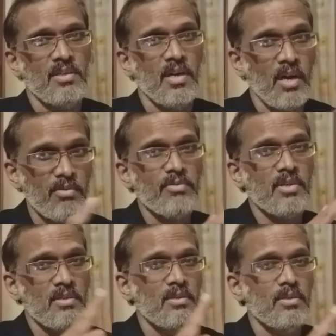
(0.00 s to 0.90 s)
However,
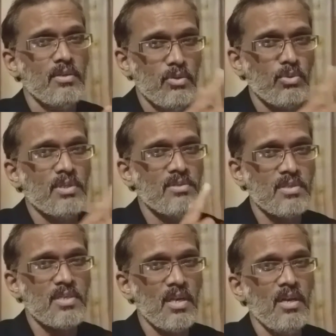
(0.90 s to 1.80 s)
you can
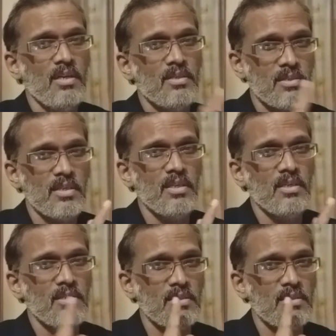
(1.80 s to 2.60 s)
still see